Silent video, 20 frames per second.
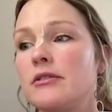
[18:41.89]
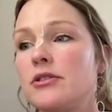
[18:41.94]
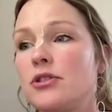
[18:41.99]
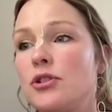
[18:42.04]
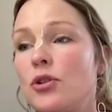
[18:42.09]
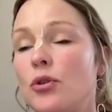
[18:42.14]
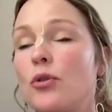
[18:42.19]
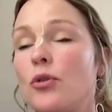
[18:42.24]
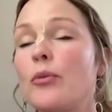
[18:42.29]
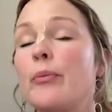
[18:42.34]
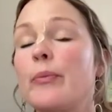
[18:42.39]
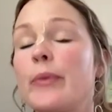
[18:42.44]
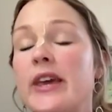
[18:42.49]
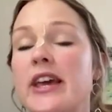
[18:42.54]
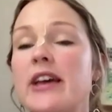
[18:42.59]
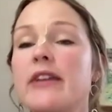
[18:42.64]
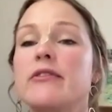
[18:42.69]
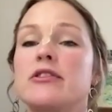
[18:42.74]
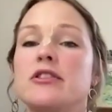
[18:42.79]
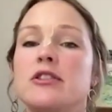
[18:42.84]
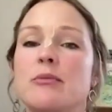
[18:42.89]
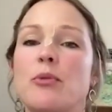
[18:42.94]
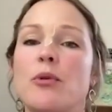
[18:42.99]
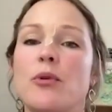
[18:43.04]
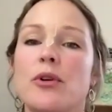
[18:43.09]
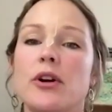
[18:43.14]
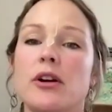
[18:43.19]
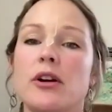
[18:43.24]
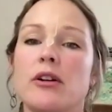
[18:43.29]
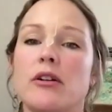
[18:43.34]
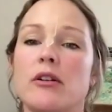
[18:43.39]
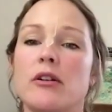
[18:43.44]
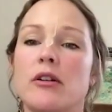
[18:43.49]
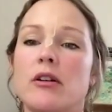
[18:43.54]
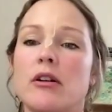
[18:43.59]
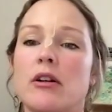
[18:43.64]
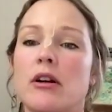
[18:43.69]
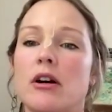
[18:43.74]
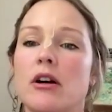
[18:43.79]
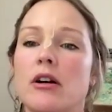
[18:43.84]
to be of support
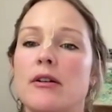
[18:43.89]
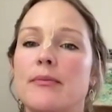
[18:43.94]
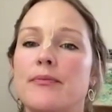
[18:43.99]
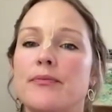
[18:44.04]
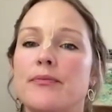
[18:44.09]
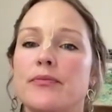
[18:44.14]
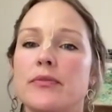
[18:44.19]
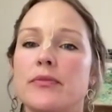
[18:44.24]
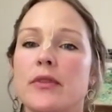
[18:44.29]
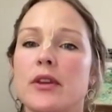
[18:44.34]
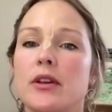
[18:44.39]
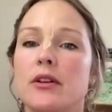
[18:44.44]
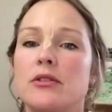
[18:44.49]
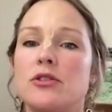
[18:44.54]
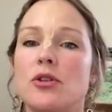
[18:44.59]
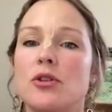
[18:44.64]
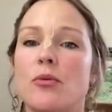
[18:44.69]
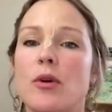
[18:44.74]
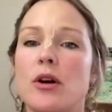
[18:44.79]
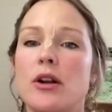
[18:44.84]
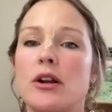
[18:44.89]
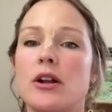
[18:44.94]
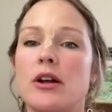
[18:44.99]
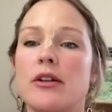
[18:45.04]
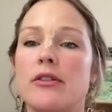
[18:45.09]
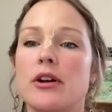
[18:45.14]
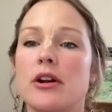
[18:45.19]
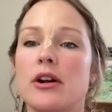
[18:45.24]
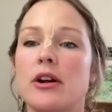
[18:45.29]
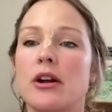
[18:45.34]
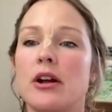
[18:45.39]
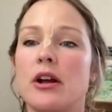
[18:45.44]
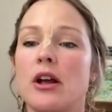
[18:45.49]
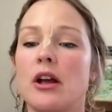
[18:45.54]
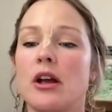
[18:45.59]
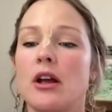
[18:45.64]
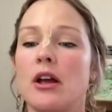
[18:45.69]
to one another